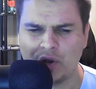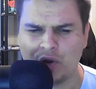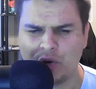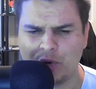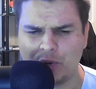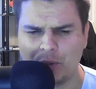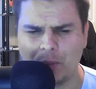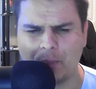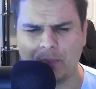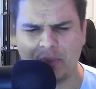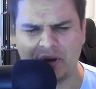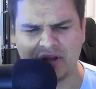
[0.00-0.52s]

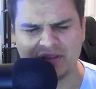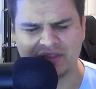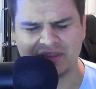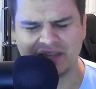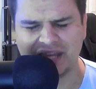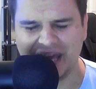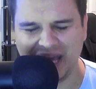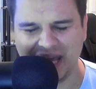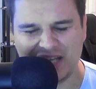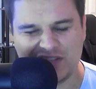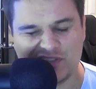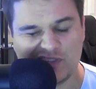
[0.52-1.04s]
but the
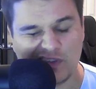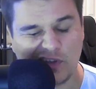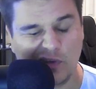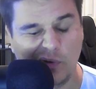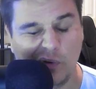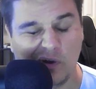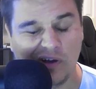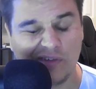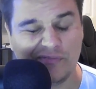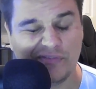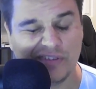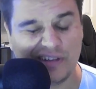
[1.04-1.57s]
A2
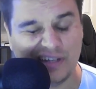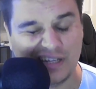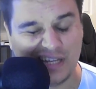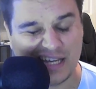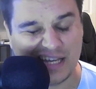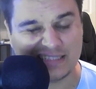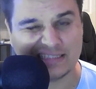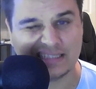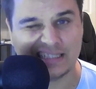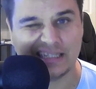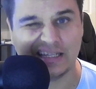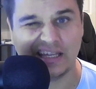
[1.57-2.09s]
on
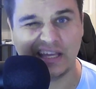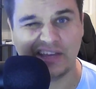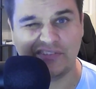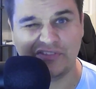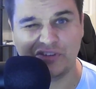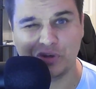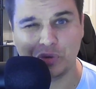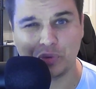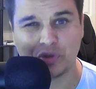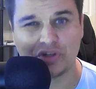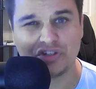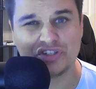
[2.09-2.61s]
Vanessa, if
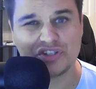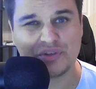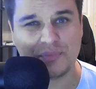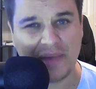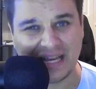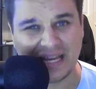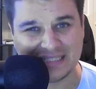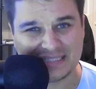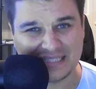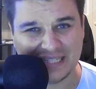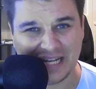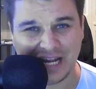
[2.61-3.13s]
you were to
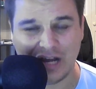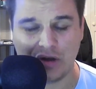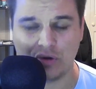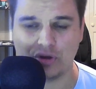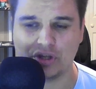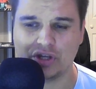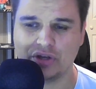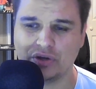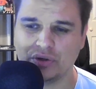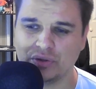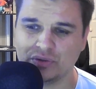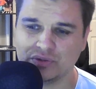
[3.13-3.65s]
max it out,
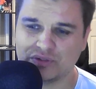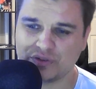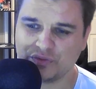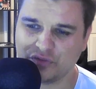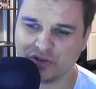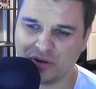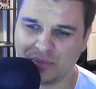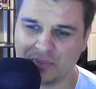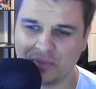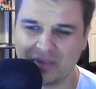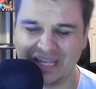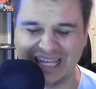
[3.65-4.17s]
goes
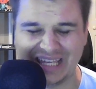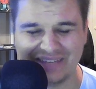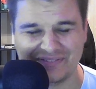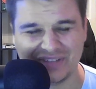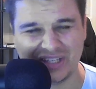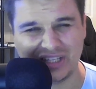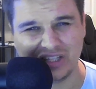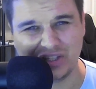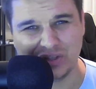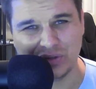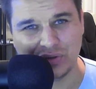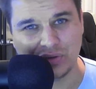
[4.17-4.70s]
from
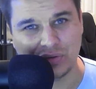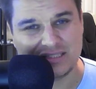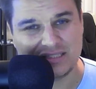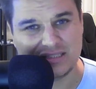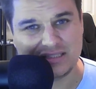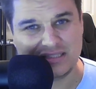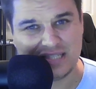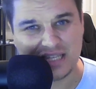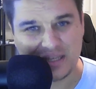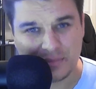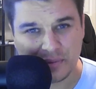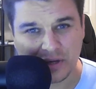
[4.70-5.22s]
giving you
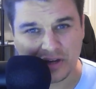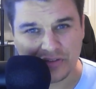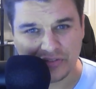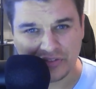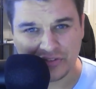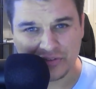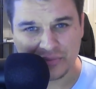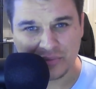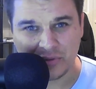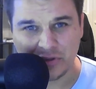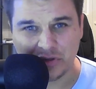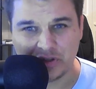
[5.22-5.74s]
debuff
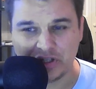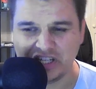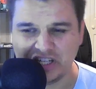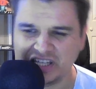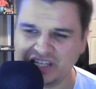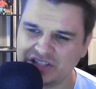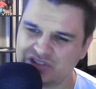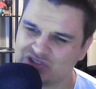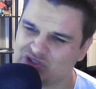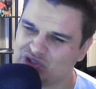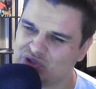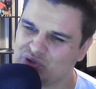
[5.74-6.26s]

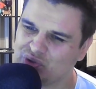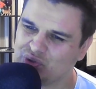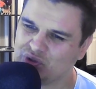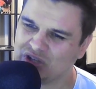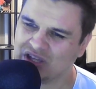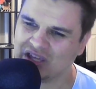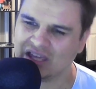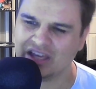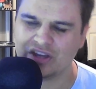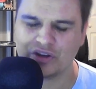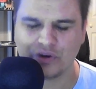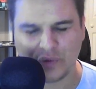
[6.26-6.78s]
immunity to
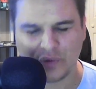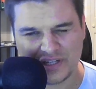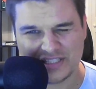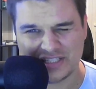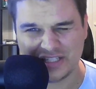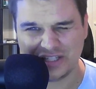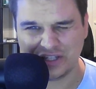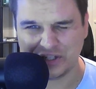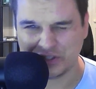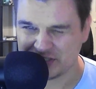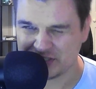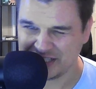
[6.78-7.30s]

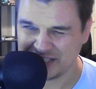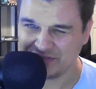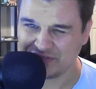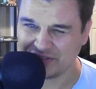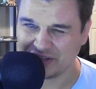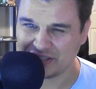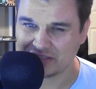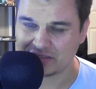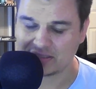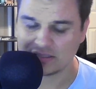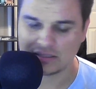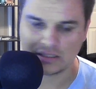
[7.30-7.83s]
increasing your
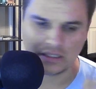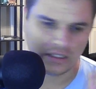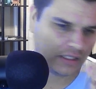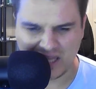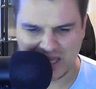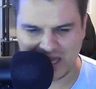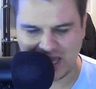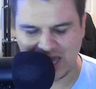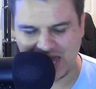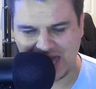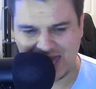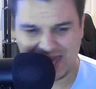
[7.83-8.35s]
defense.
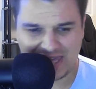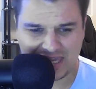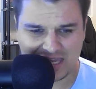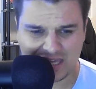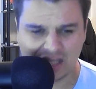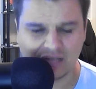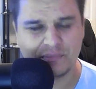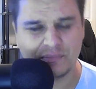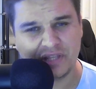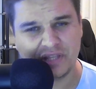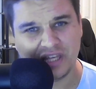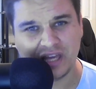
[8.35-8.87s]
It
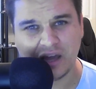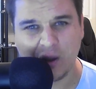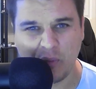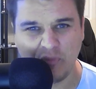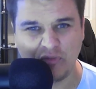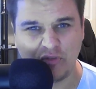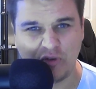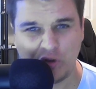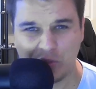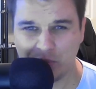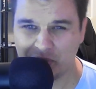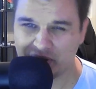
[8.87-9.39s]
can be
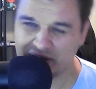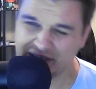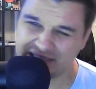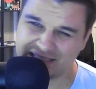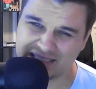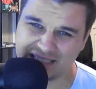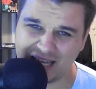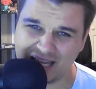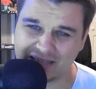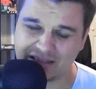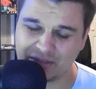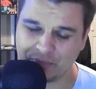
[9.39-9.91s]
helpful, but it's
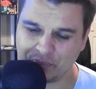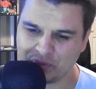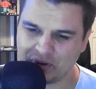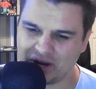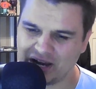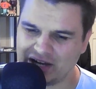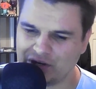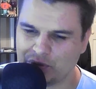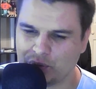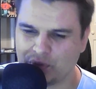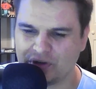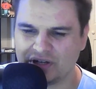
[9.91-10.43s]
not the
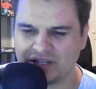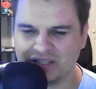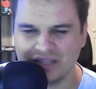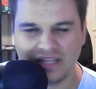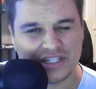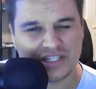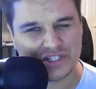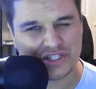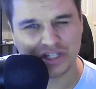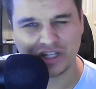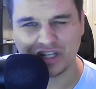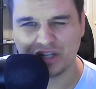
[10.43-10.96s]
priority
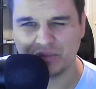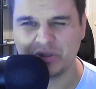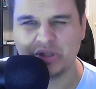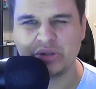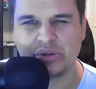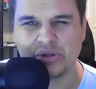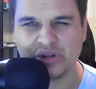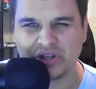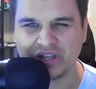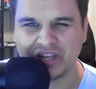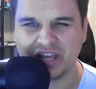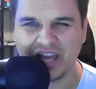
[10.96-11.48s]
that you're going to be
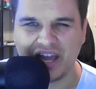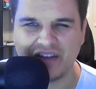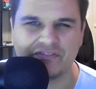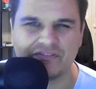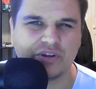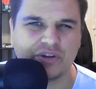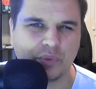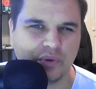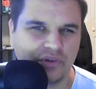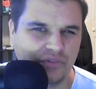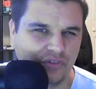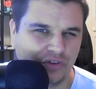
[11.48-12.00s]
looking
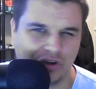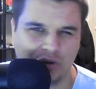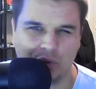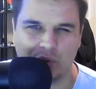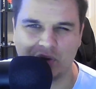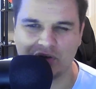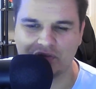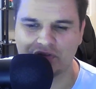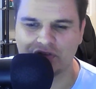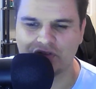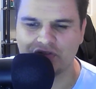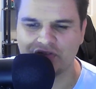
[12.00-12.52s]
after if you're
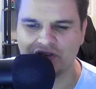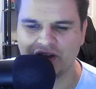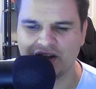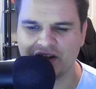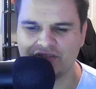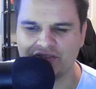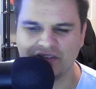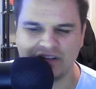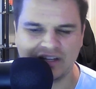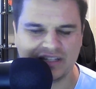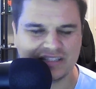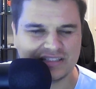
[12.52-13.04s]
going for Fire
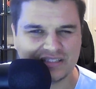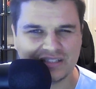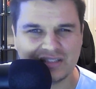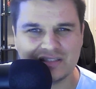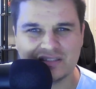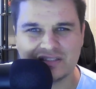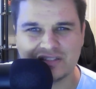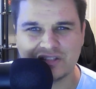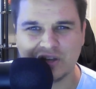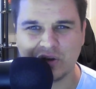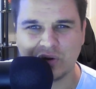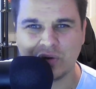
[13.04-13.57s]
Vanessa,
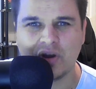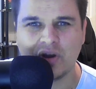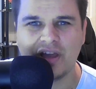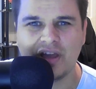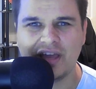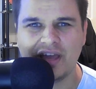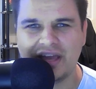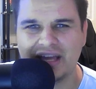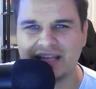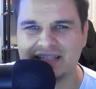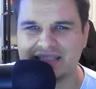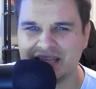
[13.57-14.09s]
so
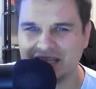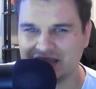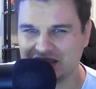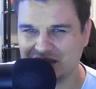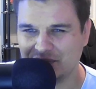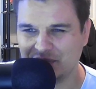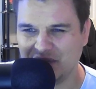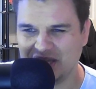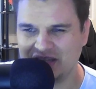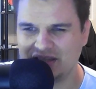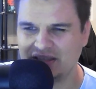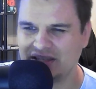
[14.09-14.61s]
it's not the
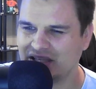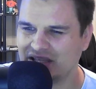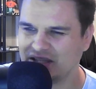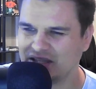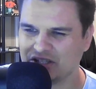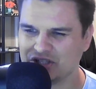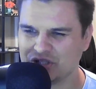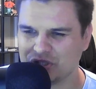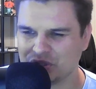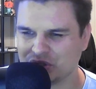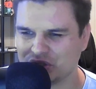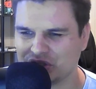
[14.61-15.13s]
main thing
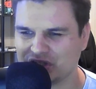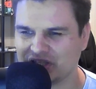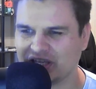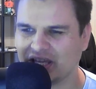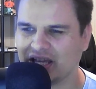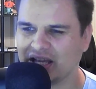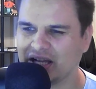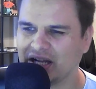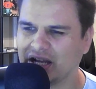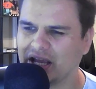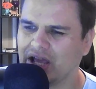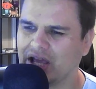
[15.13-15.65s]
that you're looking
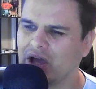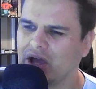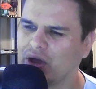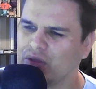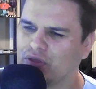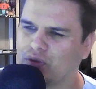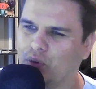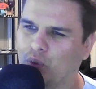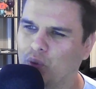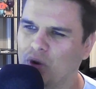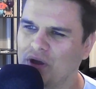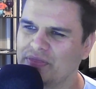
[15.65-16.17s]
at.
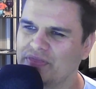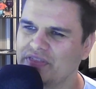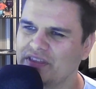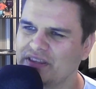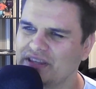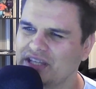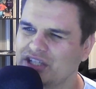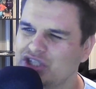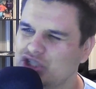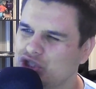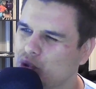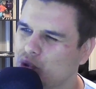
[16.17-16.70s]
The one thing
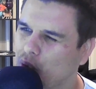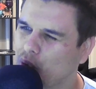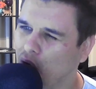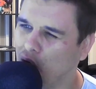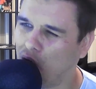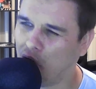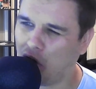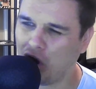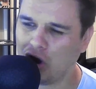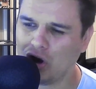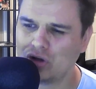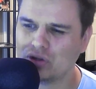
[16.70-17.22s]
that you
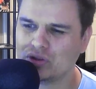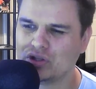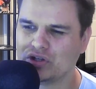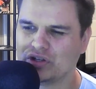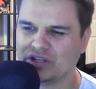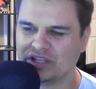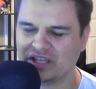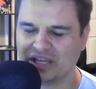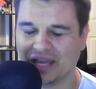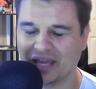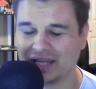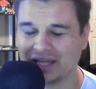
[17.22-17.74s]
are
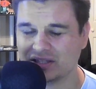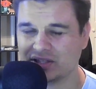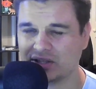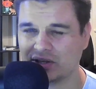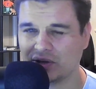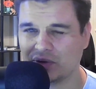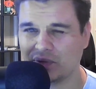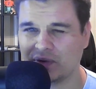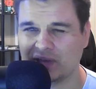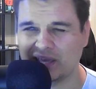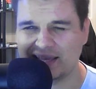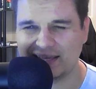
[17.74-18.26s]
looking at,
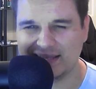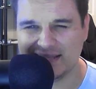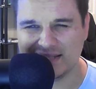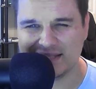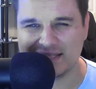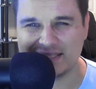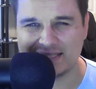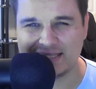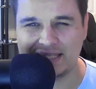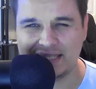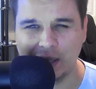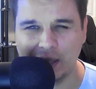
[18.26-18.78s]
though,
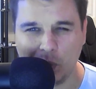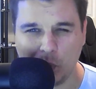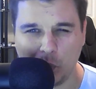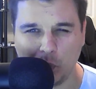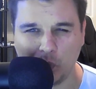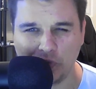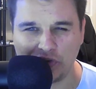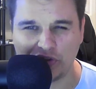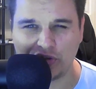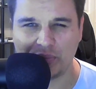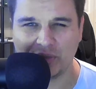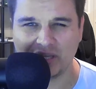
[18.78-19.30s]
is the
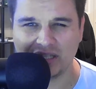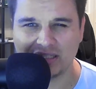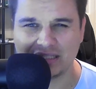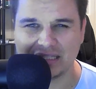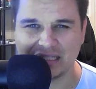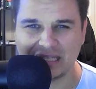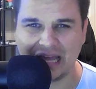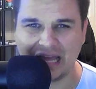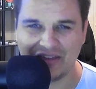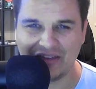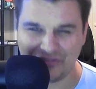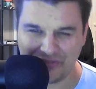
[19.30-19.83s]
ultimate
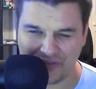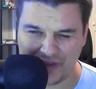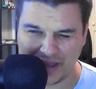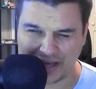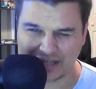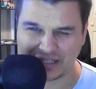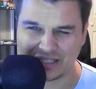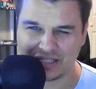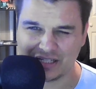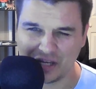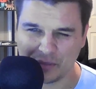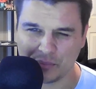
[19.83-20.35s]

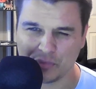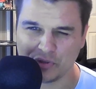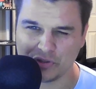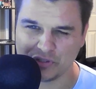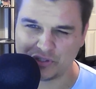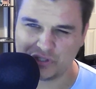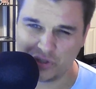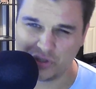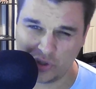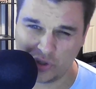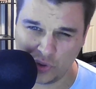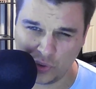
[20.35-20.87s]
effect number
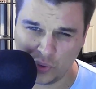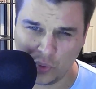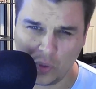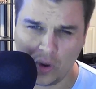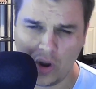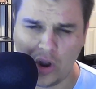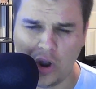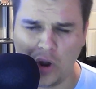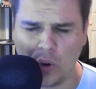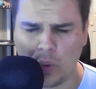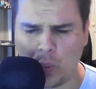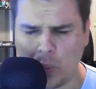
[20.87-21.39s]
2.
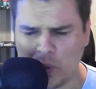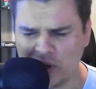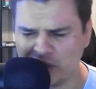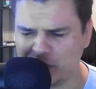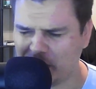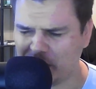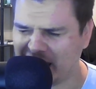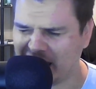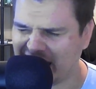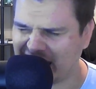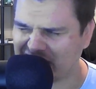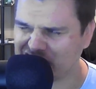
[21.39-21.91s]
When you
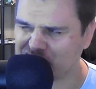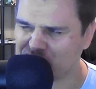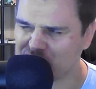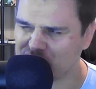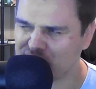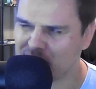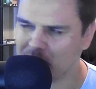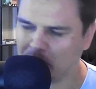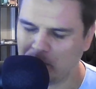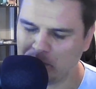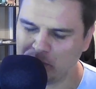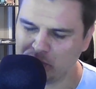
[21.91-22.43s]

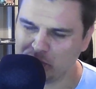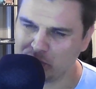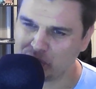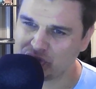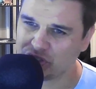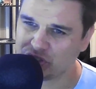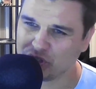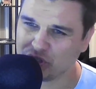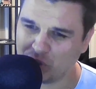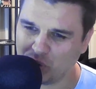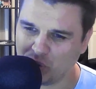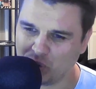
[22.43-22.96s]
actually
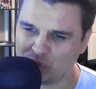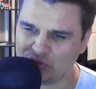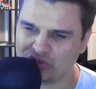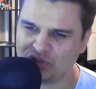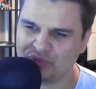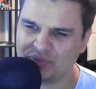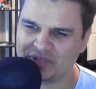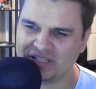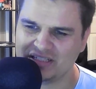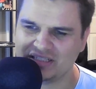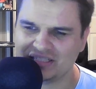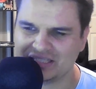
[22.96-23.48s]
boost her
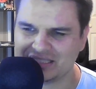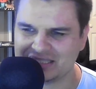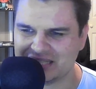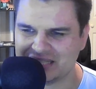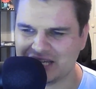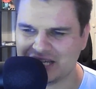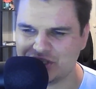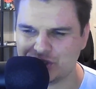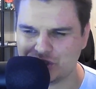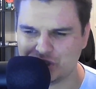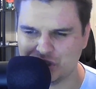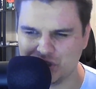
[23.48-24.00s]
ultimate to
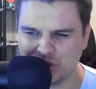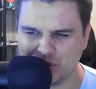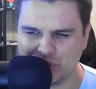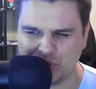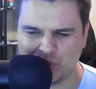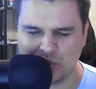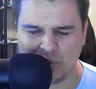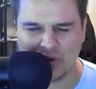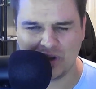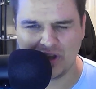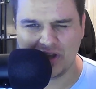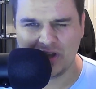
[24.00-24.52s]
stage
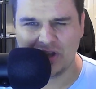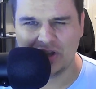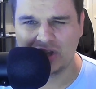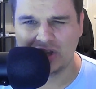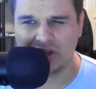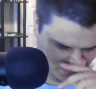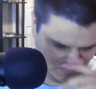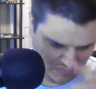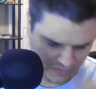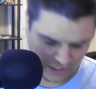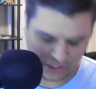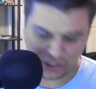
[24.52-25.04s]
2,
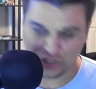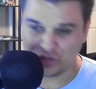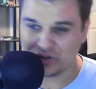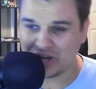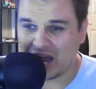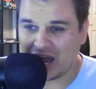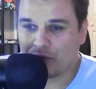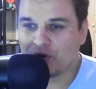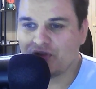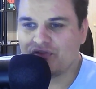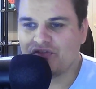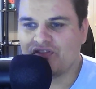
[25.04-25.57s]
you're
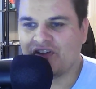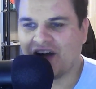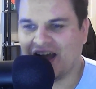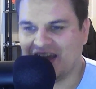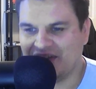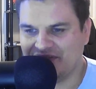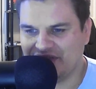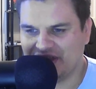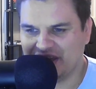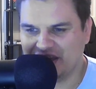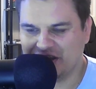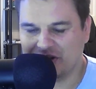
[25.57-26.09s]
not
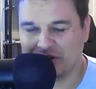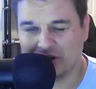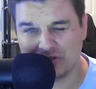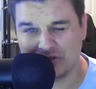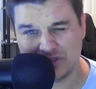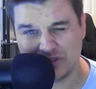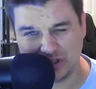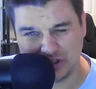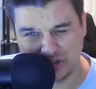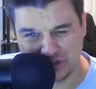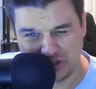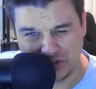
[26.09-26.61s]
reviving
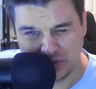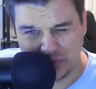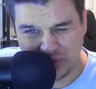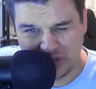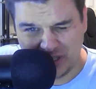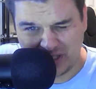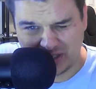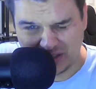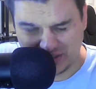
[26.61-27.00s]
heroes, you're doing